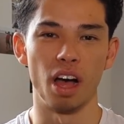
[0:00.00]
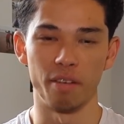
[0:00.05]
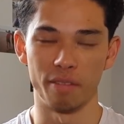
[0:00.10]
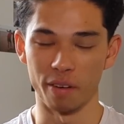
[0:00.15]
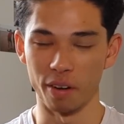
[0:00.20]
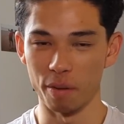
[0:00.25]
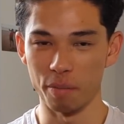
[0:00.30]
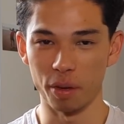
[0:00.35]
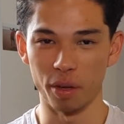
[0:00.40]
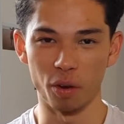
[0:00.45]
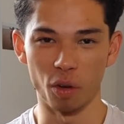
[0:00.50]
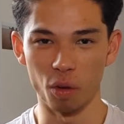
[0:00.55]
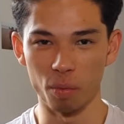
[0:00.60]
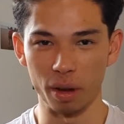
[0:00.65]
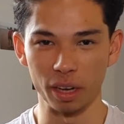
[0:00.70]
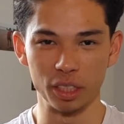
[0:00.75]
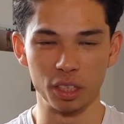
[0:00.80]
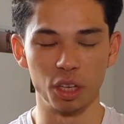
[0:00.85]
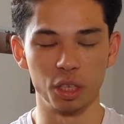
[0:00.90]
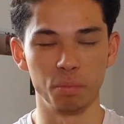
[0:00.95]
Follow me on all
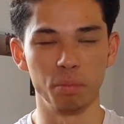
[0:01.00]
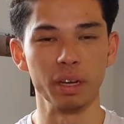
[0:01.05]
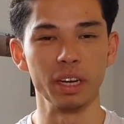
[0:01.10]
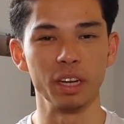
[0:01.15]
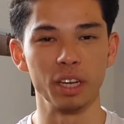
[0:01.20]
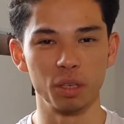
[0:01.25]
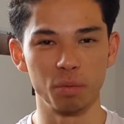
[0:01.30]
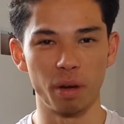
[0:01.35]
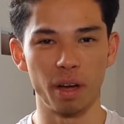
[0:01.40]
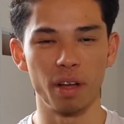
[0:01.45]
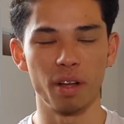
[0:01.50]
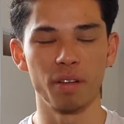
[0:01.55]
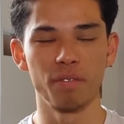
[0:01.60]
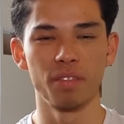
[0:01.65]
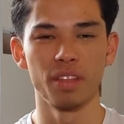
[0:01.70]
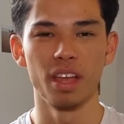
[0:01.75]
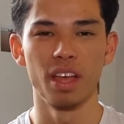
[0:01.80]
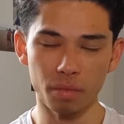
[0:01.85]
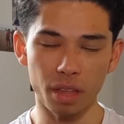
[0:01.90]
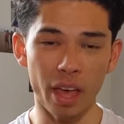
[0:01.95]
my social media as well.
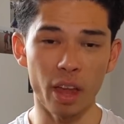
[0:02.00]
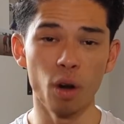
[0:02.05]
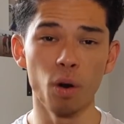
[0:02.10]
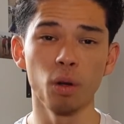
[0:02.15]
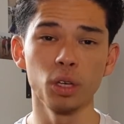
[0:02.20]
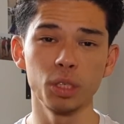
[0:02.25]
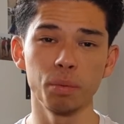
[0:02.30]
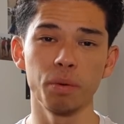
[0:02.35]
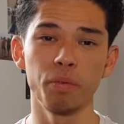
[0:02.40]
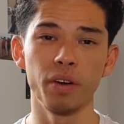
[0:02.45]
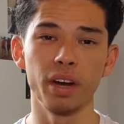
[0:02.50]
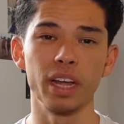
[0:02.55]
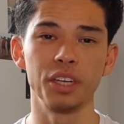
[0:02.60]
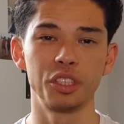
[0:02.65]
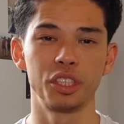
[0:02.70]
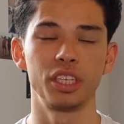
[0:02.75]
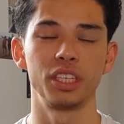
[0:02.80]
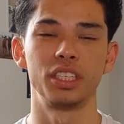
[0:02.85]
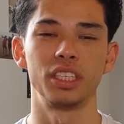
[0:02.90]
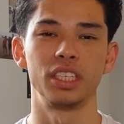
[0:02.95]
And I'd also be really
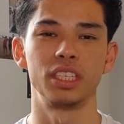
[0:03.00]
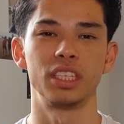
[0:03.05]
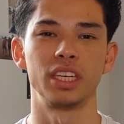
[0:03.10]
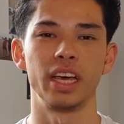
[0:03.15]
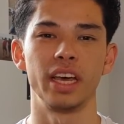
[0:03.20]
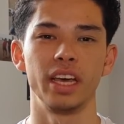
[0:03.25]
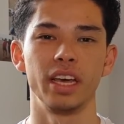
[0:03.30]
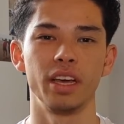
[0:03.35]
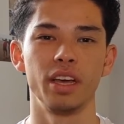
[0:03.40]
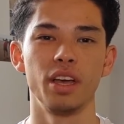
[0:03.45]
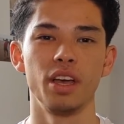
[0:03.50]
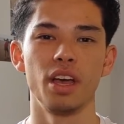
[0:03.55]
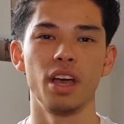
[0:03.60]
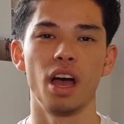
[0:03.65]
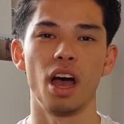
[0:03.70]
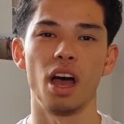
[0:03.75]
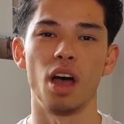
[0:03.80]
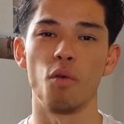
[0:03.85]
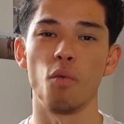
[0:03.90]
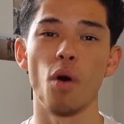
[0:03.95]
interested to hear
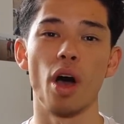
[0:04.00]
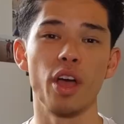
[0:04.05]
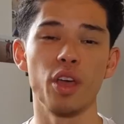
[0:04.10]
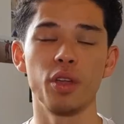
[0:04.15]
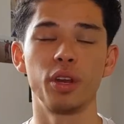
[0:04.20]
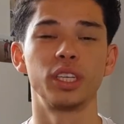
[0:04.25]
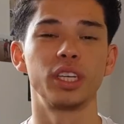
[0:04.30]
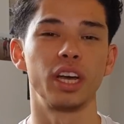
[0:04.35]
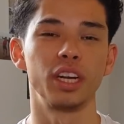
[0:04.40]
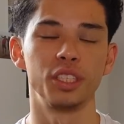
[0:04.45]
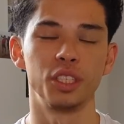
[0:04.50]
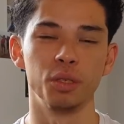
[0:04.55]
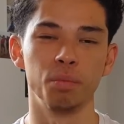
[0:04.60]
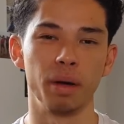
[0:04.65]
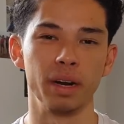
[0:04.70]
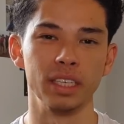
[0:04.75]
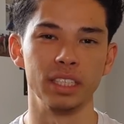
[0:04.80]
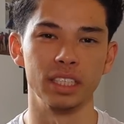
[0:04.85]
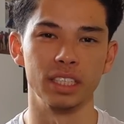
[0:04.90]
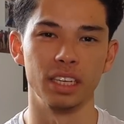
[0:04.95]
why you decided to do
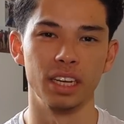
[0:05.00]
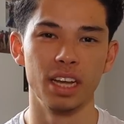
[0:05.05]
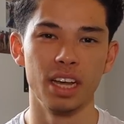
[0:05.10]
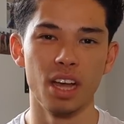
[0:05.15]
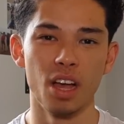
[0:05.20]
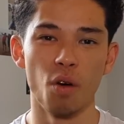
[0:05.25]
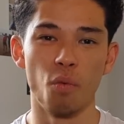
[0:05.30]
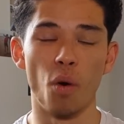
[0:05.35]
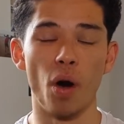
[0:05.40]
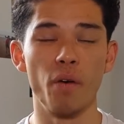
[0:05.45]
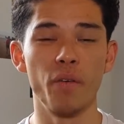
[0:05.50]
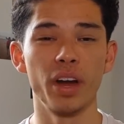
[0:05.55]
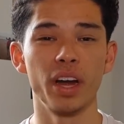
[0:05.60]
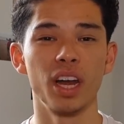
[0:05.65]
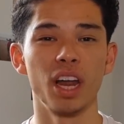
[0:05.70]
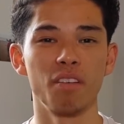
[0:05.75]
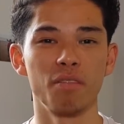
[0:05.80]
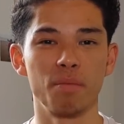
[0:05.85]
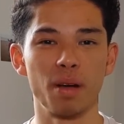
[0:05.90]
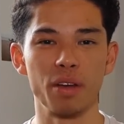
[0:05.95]
medicine. What I
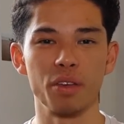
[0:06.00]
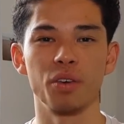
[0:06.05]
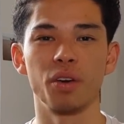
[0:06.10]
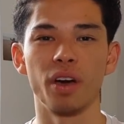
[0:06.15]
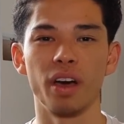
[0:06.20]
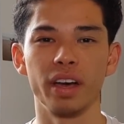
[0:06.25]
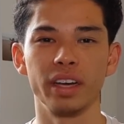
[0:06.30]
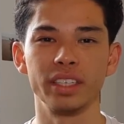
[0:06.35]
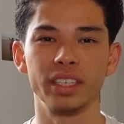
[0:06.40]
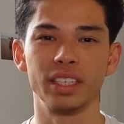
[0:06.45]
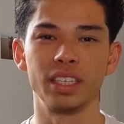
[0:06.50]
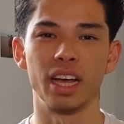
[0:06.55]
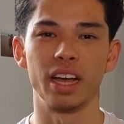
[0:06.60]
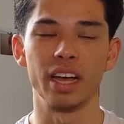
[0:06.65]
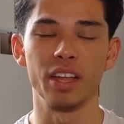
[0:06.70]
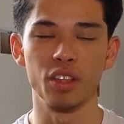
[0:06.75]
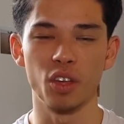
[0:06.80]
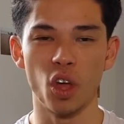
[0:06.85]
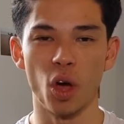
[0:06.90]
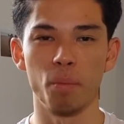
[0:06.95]
really love about you guys is
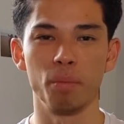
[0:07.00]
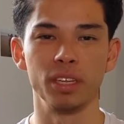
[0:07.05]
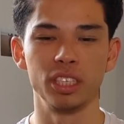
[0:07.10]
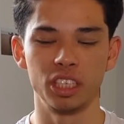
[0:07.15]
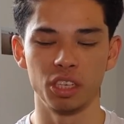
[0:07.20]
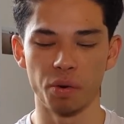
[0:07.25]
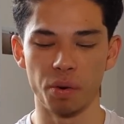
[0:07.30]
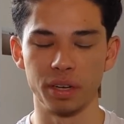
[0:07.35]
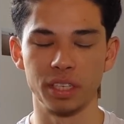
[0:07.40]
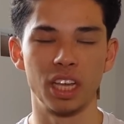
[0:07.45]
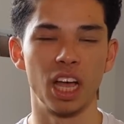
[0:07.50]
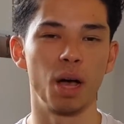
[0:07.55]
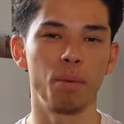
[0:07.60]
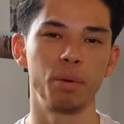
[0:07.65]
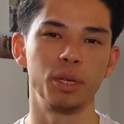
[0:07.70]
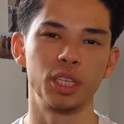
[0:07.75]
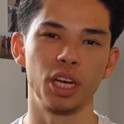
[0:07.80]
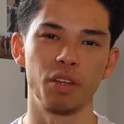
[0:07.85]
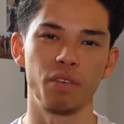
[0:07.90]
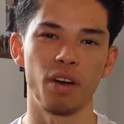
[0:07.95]
that in the comments, you always
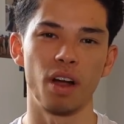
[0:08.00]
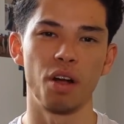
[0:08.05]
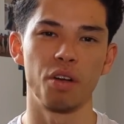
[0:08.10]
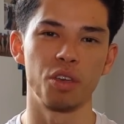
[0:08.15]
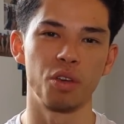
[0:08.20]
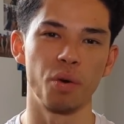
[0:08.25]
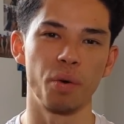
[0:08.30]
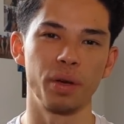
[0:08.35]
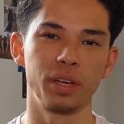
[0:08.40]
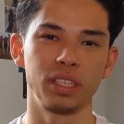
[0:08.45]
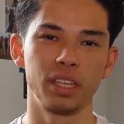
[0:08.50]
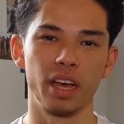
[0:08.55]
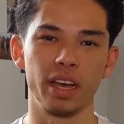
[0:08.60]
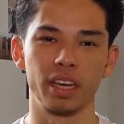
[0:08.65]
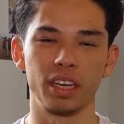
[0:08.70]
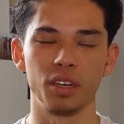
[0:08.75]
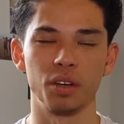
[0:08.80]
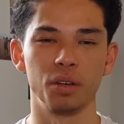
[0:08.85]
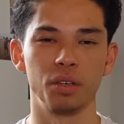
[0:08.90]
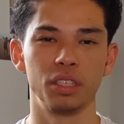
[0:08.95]
help each other out. You always
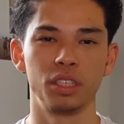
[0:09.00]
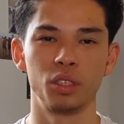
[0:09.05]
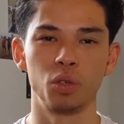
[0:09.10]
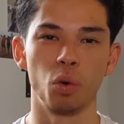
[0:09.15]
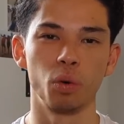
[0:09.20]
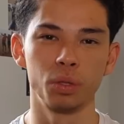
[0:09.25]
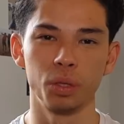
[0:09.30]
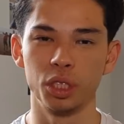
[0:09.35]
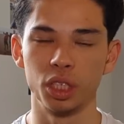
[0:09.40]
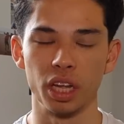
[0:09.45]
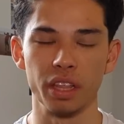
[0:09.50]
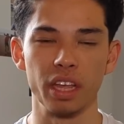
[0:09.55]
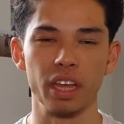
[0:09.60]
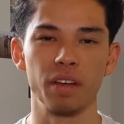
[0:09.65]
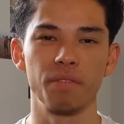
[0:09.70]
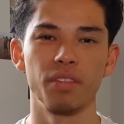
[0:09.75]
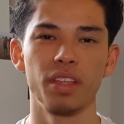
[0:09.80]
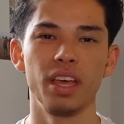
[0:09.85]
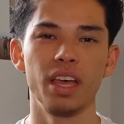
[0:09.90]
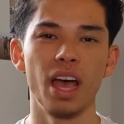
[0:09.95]
like, you know, talk to each
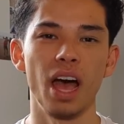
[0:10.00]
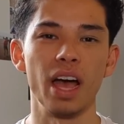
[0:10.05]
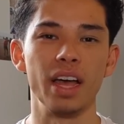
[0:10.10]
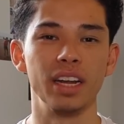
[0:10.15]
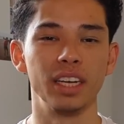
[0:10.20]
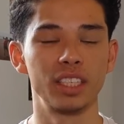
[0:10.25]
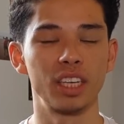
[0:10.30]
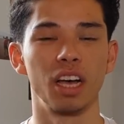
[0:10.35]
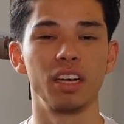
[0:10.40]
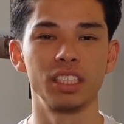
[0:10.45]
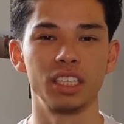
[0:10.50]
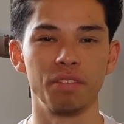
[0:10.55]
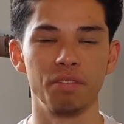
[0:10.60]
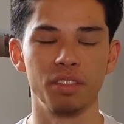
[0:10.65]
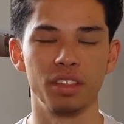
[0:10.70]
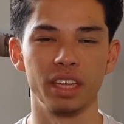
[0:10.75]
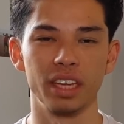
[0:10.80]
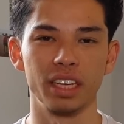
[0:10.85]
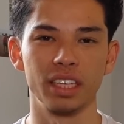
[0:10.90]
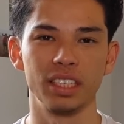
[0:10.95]
other and discuss
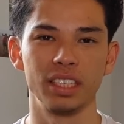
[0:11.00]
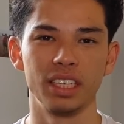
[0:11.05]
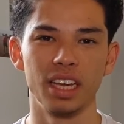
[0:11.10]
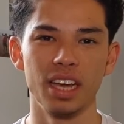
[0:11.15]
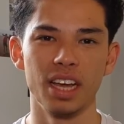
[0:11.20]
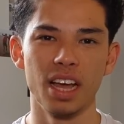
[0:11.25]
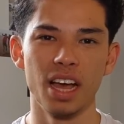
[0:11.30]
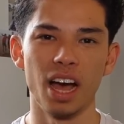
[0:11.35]
different things.